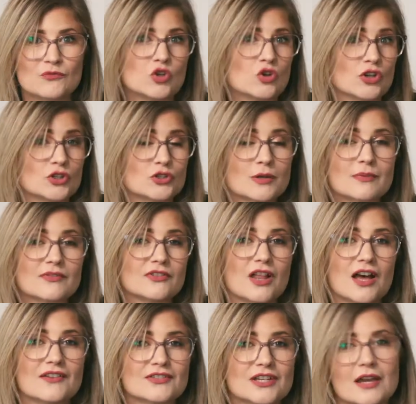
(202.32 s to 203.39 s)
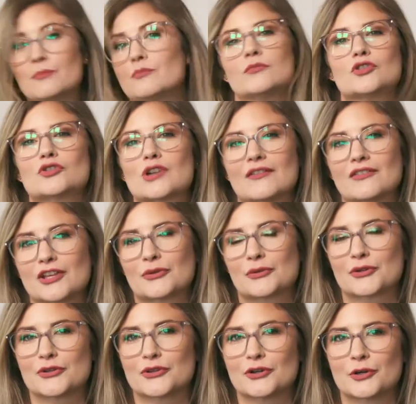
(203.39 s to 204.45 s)
you're on the trip of a lifetime traveling
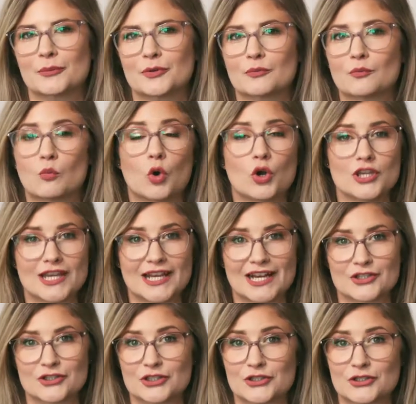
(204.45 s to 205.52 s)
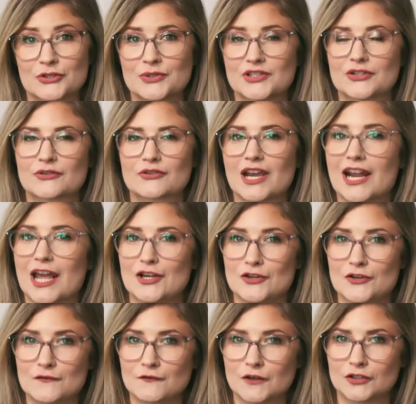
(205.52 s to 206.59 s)
through Europe. What you can actually do is create a
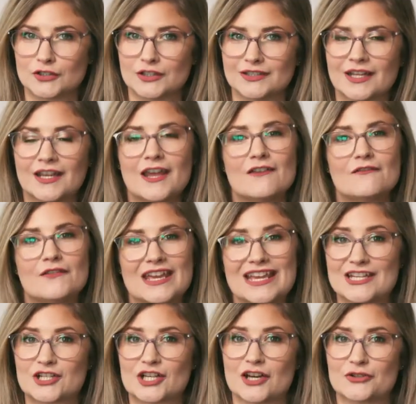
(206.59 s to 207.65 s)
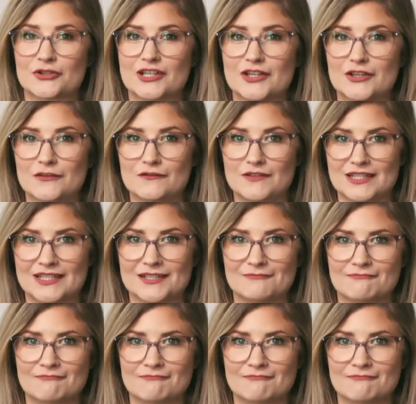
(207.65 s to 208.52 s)
new folder for each country that you visit.